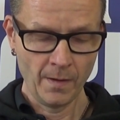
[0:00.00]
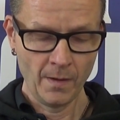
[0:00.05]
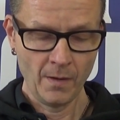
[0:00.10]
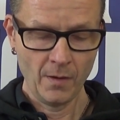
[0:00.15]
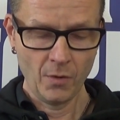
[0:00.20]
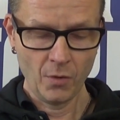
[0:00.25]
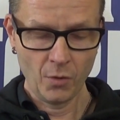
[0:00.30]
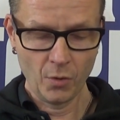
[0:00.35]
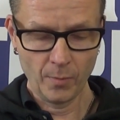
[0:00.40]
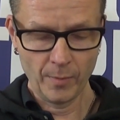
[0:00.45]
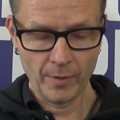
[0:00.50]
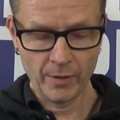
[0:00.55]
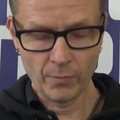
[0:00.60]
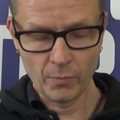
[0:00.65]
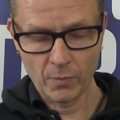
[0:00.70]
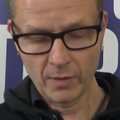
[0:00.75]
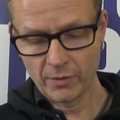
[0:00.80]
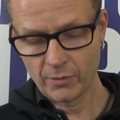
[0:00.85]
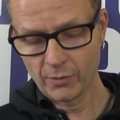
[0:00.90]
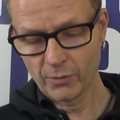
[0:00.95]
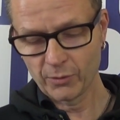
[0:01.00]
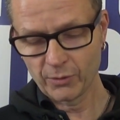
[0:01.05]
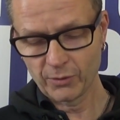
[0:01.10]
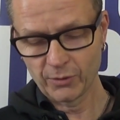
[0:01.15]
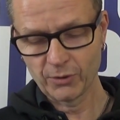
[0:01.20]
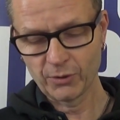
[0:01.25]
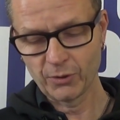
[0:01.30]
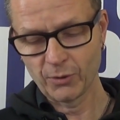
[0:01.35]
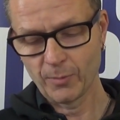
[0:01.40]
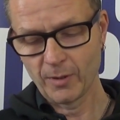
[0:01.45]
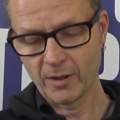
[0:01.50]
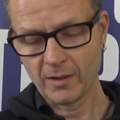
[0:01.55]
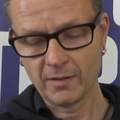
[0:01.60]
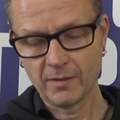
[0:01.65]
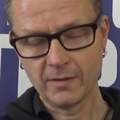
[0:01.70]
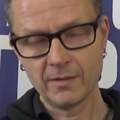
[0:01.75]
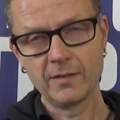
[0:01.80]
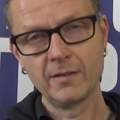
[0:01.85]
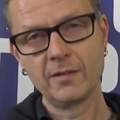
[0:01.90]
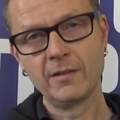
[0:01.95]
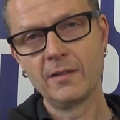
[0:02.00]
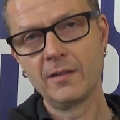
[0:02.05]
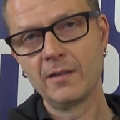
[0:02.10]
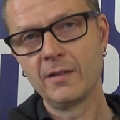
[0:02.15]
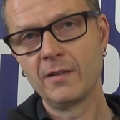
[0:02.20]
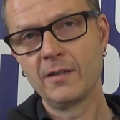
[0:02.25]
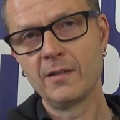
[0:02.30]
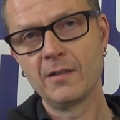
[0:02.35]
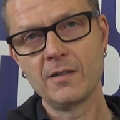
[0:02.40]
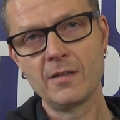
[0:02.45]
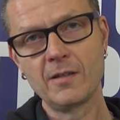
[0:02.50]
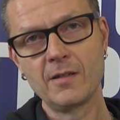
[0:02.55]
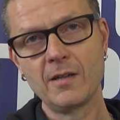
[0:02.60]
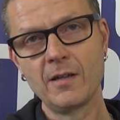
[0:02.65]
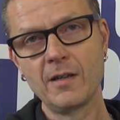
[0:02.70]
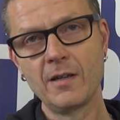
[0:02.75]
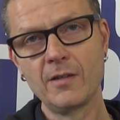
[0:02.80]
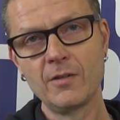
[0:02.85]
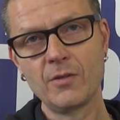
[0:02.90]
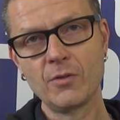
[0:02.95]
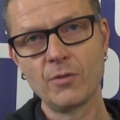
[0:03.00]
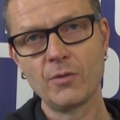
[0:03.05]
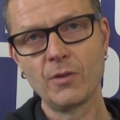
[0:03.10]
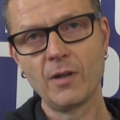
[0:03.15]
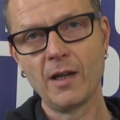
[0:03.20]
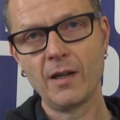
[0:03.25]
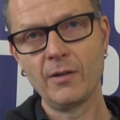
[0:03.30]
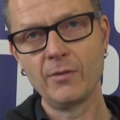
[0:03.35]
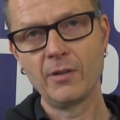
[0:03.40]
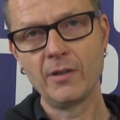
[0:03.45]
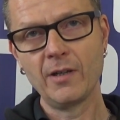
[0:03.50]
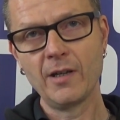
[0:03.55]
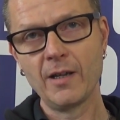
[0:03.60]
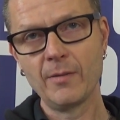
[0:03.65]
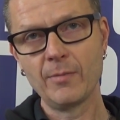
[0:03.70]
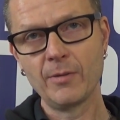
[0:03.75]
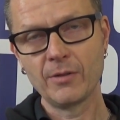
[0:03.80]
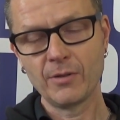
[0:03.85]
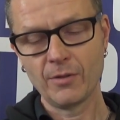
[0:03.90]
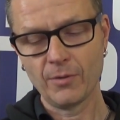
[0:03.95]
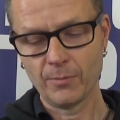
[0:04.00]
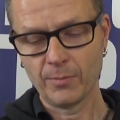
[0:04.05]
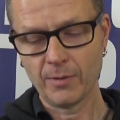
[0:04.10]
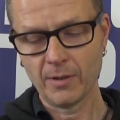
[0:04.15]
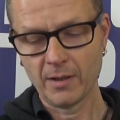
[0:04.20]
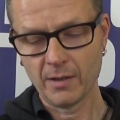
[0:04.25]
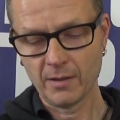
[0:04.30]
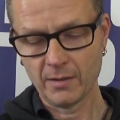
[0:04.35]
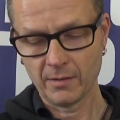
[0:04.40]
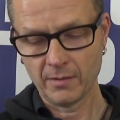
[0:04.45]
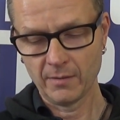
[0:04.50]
Opening windows to summer and singing so loud the neighbours complained.